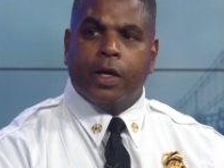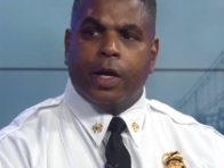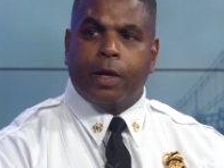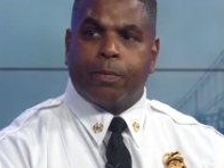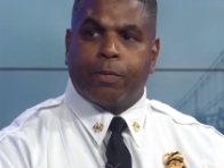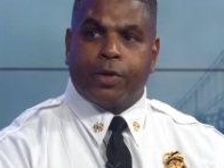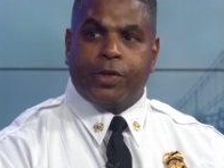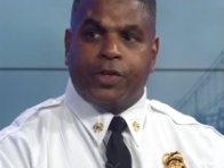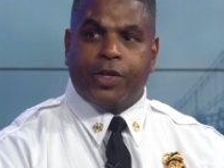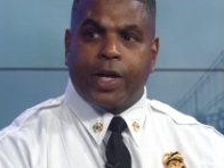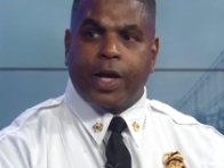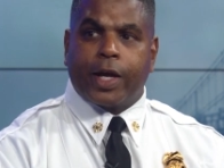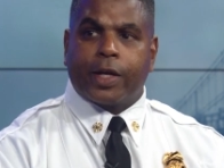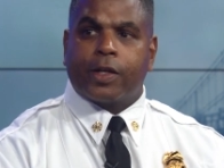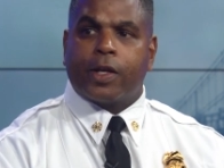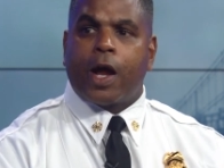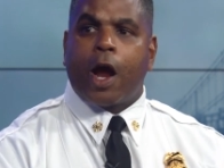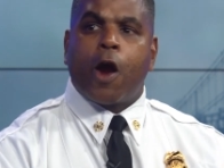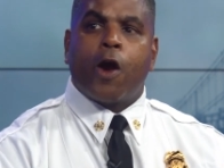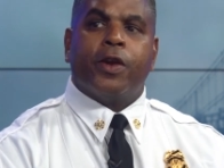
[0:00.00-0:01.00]
and
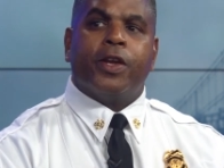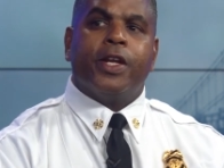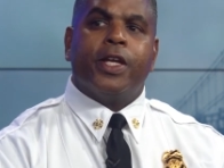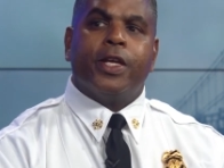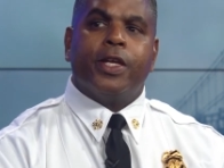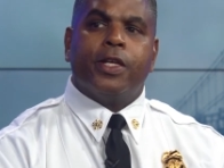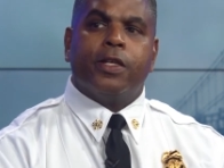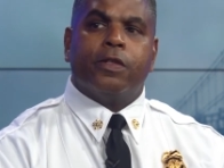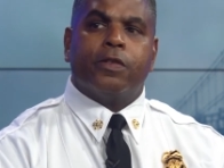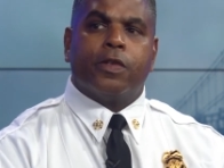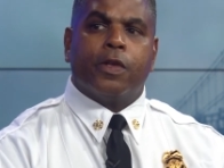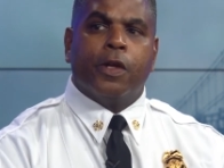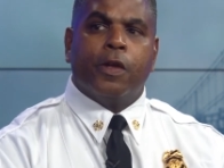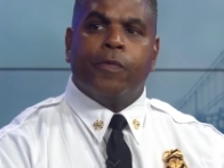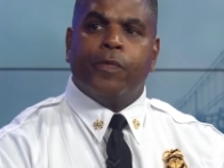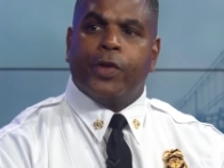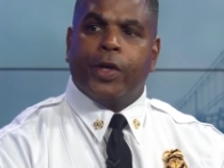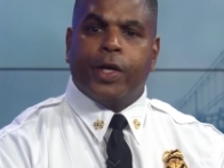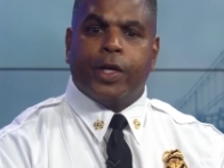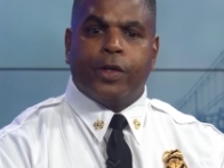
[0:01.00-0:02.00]
project our needs
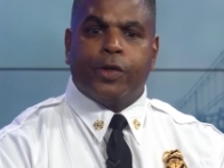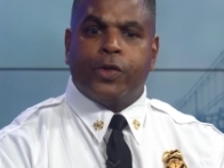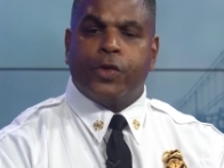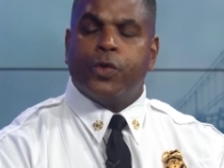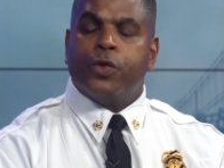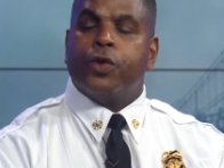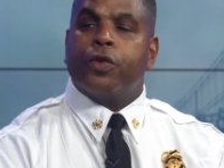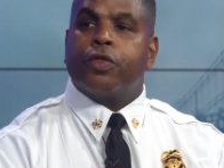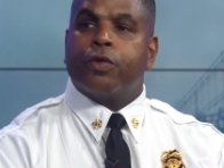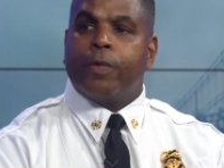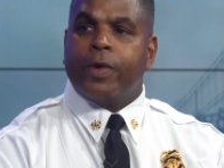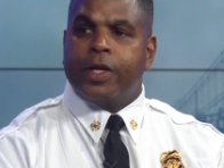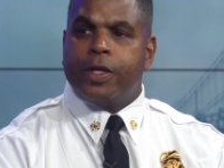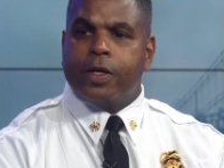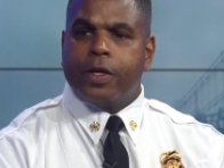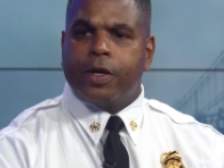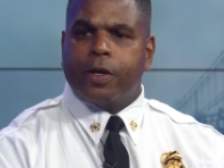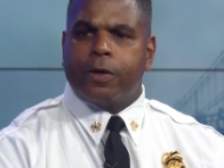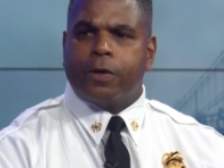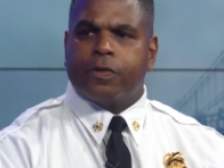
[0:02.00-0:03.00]
in two to three
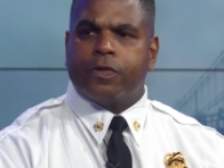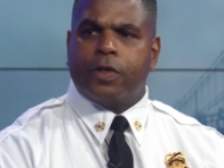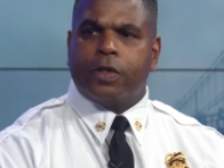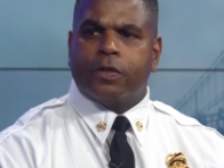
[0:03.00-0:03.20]
years.